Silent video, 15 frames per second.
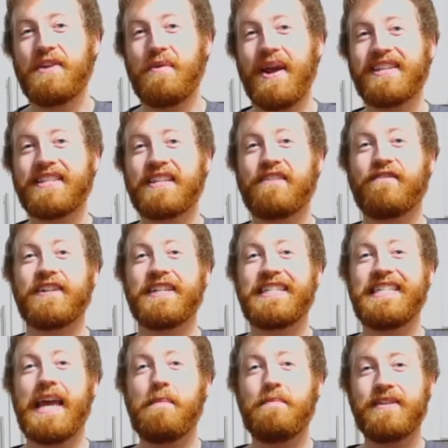were asking for
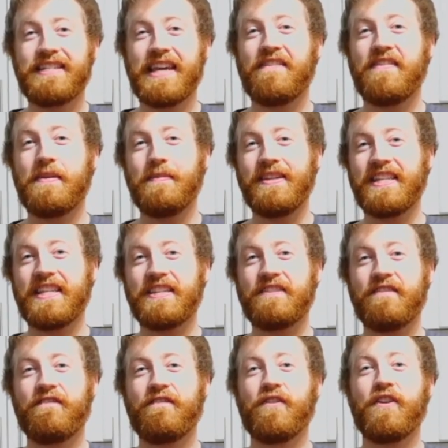10% of the
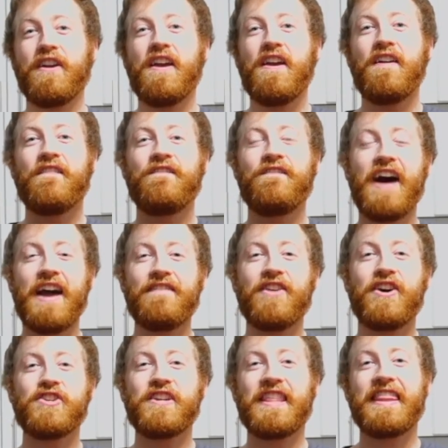business for
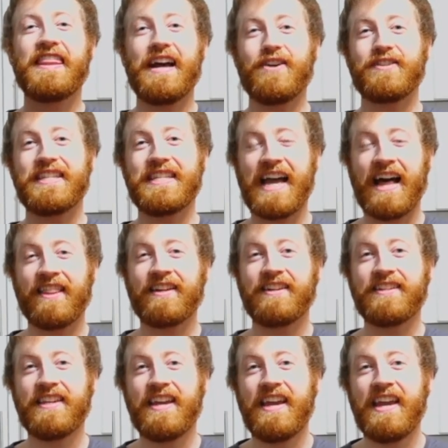
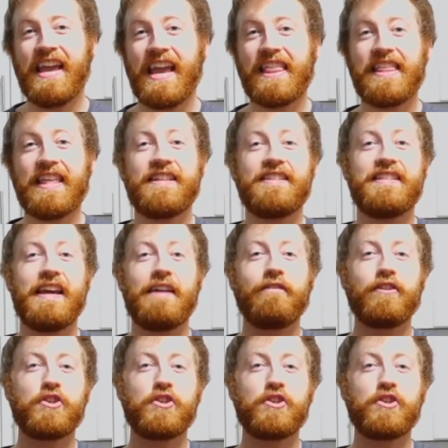$500,000, and they had several